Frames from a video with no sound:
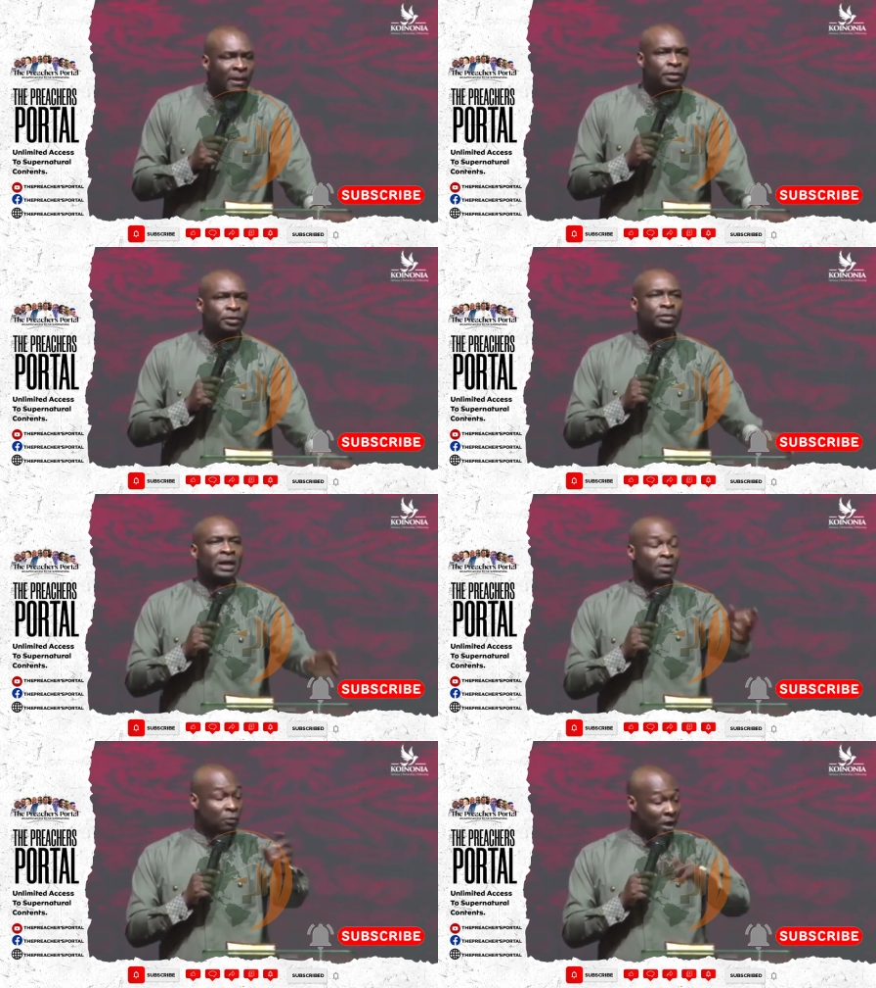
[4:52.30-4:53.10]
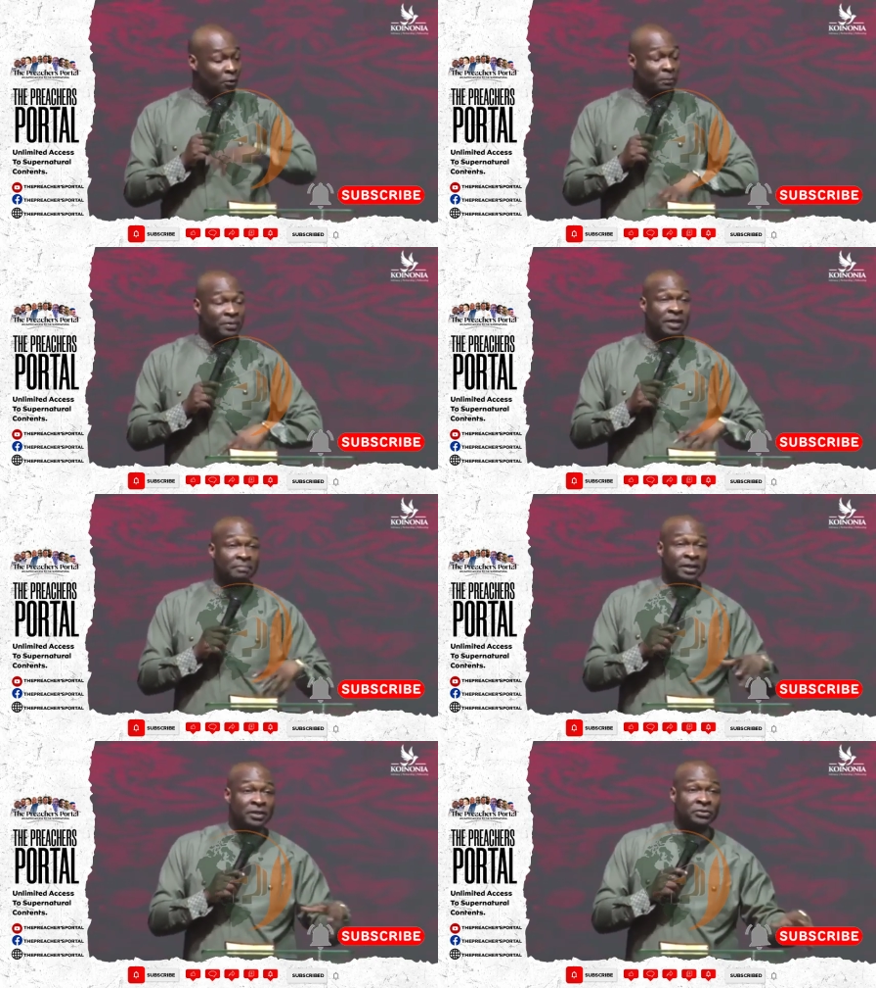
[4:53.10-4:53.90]
you now go and open a
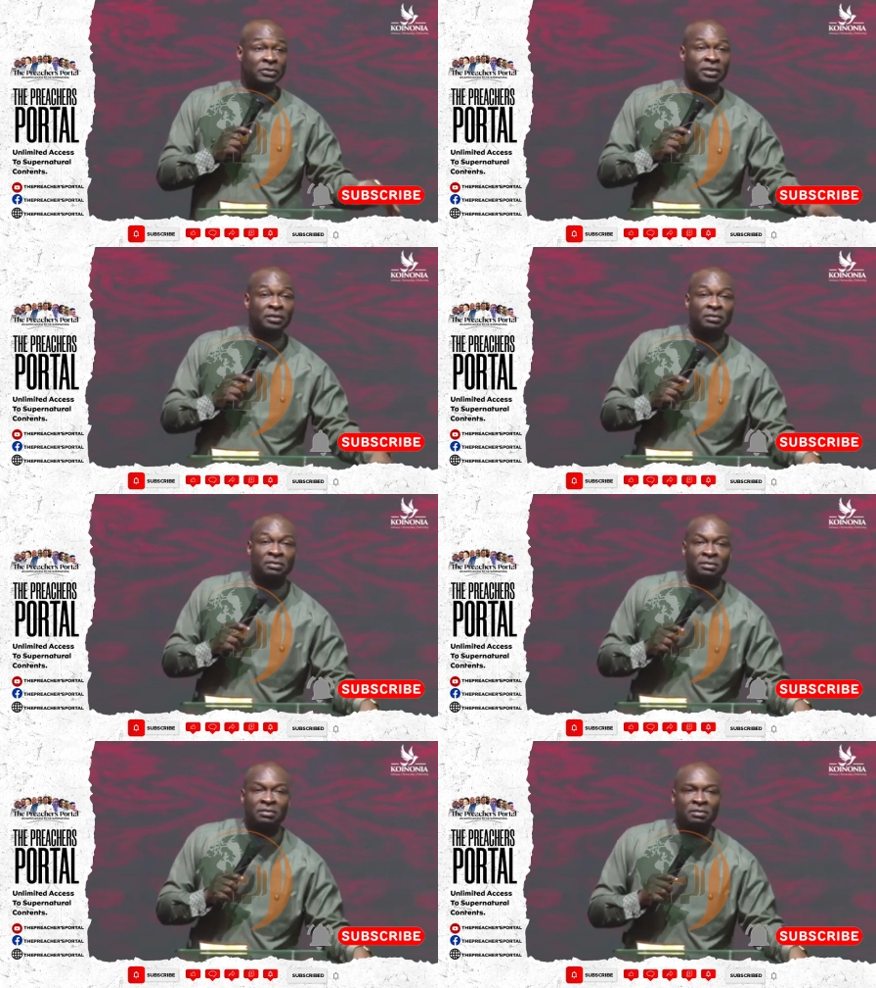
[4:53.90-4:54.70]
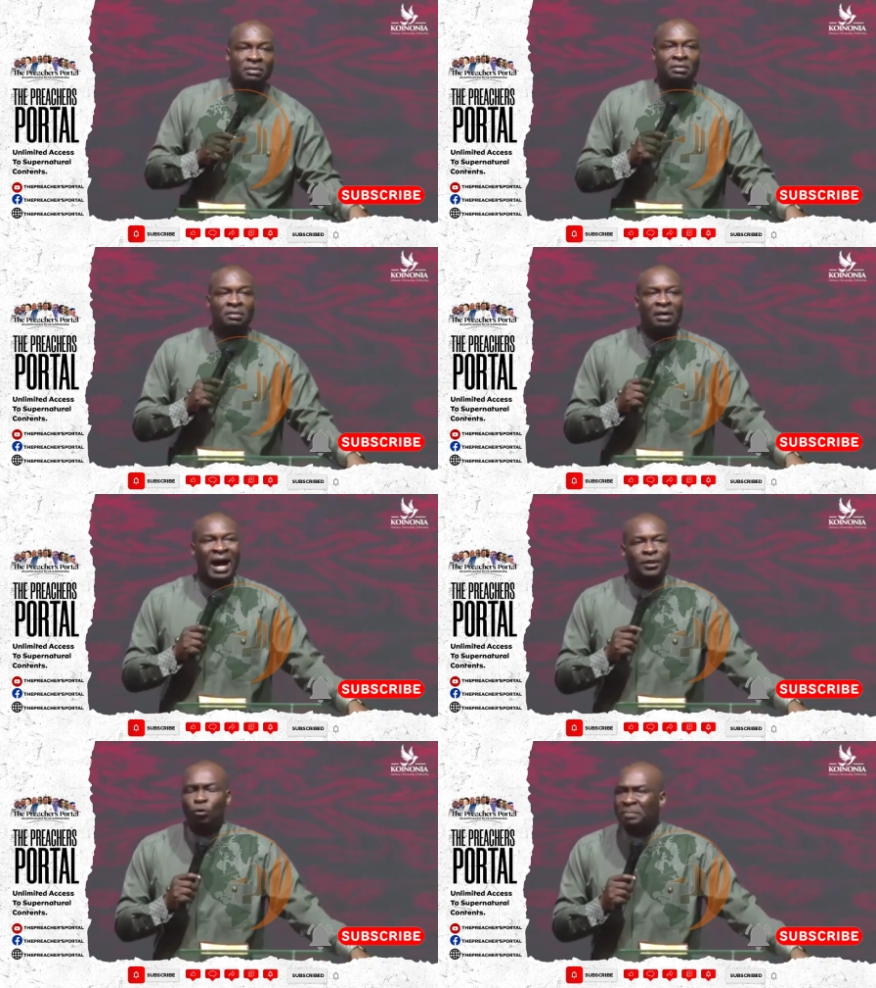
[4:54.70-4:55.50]
ministry
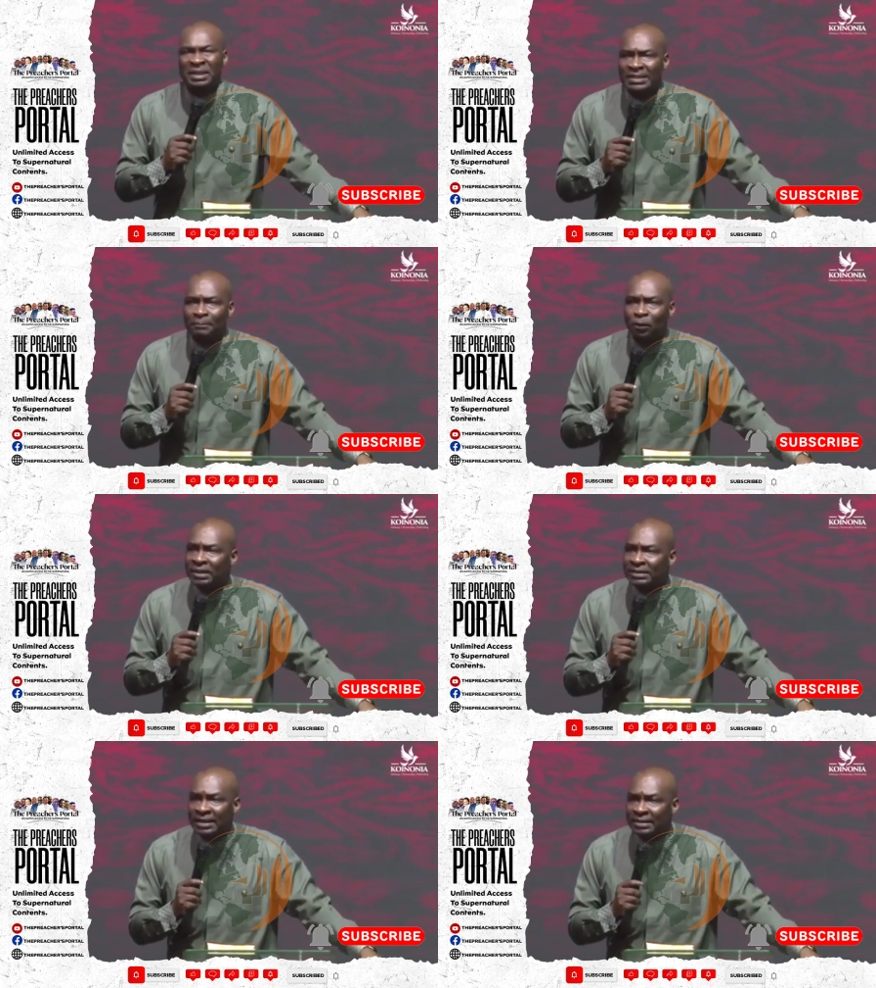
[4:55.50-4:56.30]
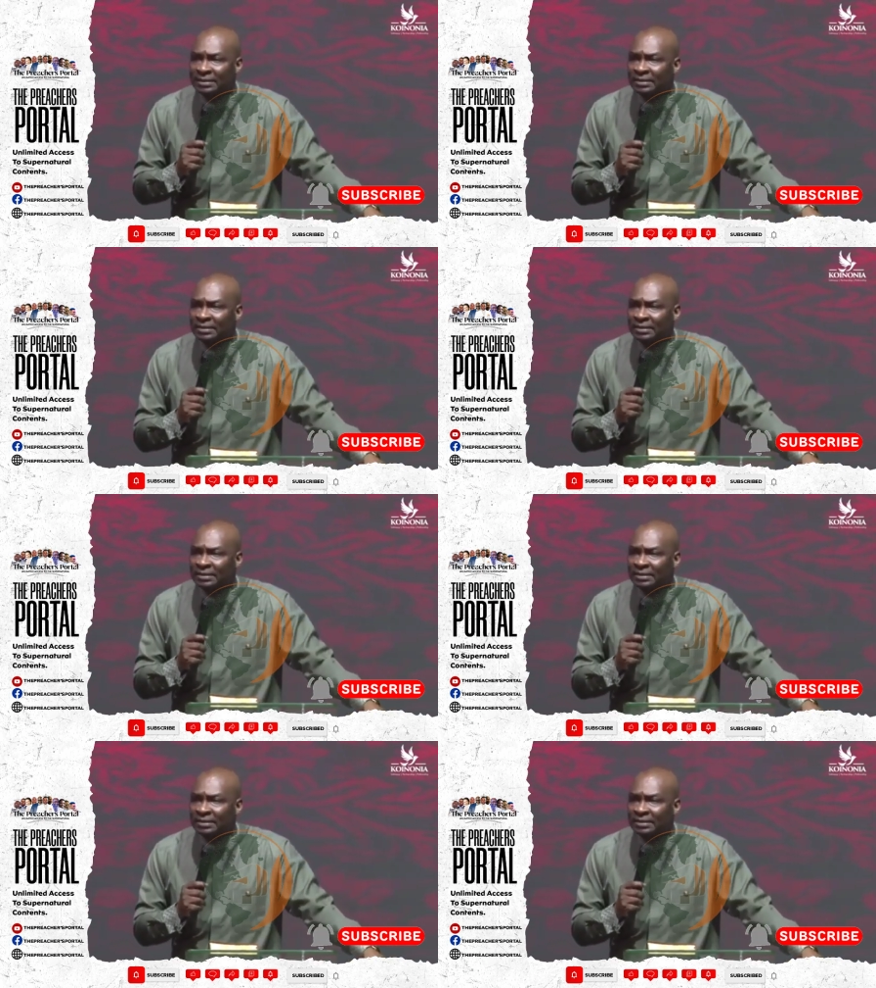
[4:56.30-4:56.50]
and you will be disappointed